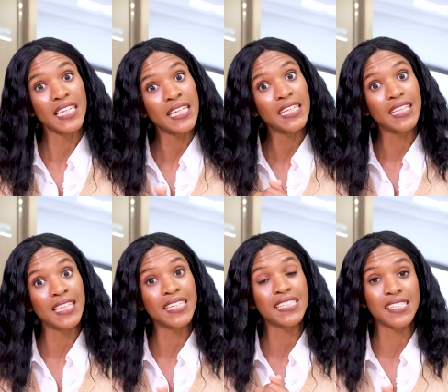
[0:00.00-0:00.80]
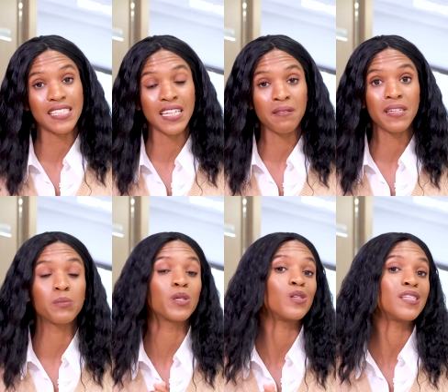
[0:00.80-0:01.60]
in this series,
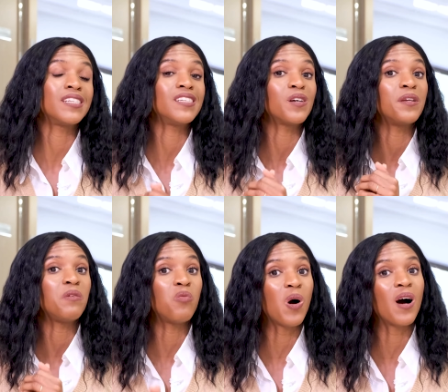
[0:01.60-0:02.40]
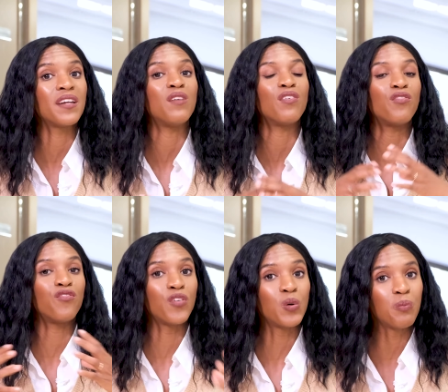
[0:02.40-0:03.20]
because this is only one of a
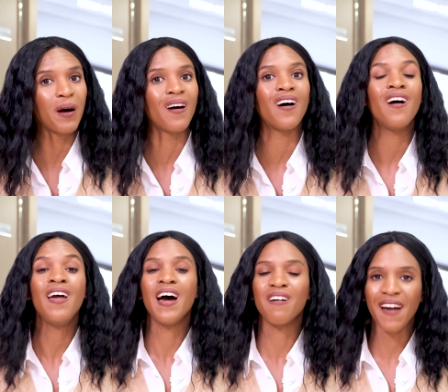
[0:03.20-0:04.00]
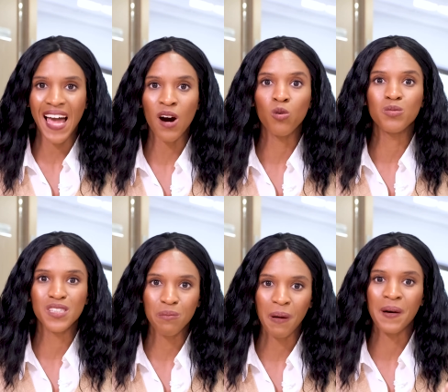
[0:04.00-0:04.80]
full part of help
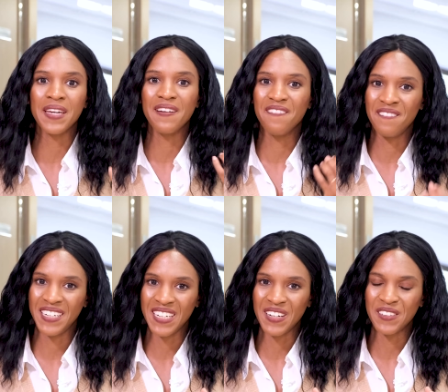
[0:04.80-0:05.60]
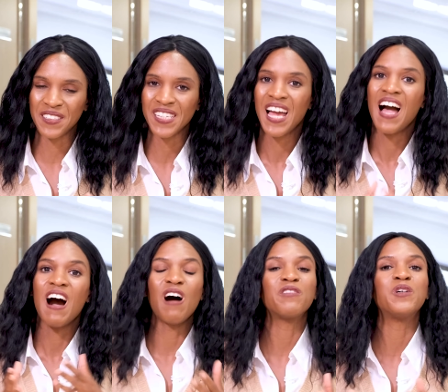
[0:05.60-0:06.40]
to buy videos.
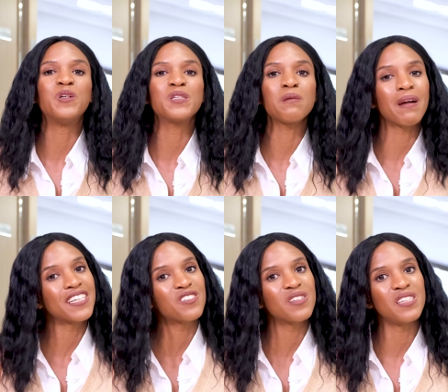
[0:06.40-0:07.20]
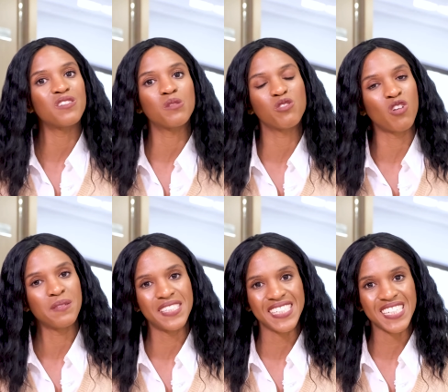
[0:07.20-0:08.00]
Of course, make sure that you
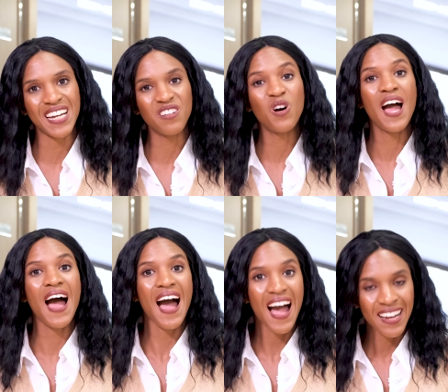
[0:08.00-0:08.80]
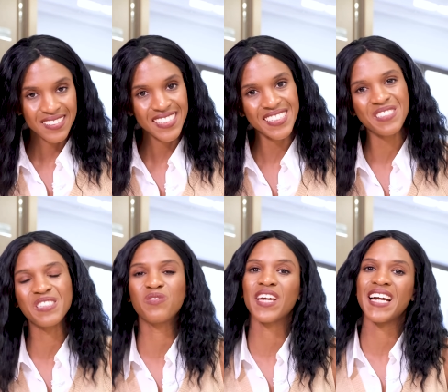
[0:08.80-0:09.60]
subscribe to the channel and hit the
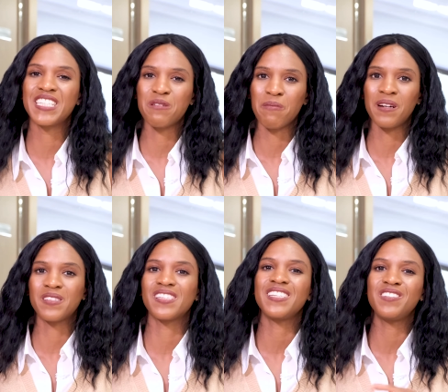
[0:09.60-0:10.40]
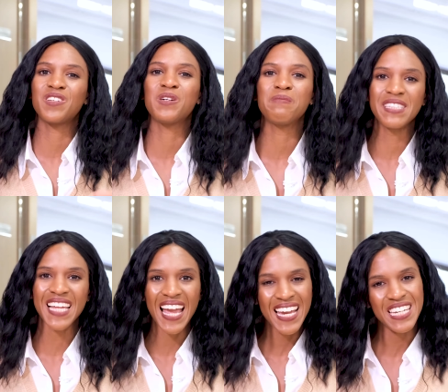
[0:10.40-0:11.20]
notification bell so that you don't miss
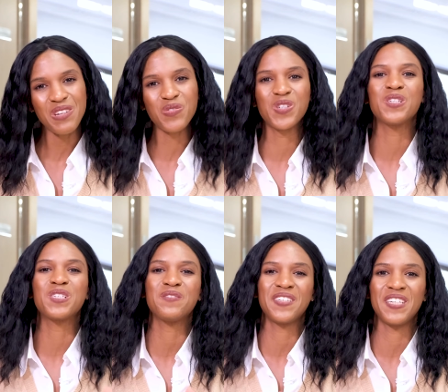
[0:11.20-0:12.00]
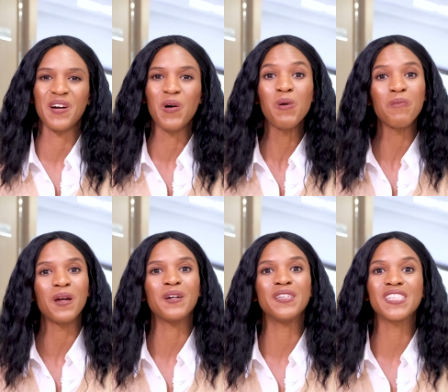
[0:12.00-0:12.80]
any future video
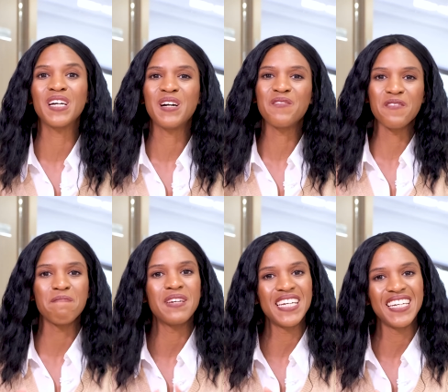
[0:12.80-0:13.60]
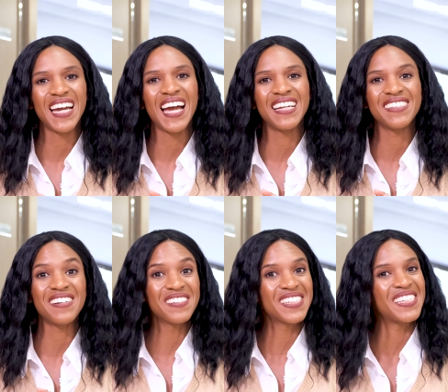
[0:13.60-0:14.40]
uploads from me, and
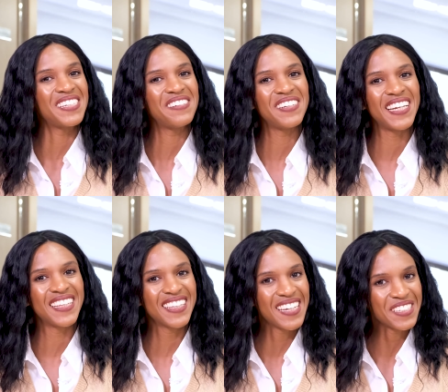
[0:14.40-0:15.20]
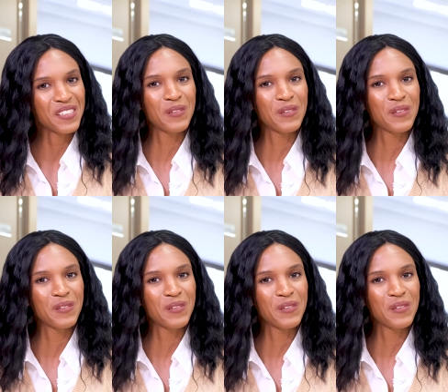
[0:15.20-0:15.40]
I'll see you in the next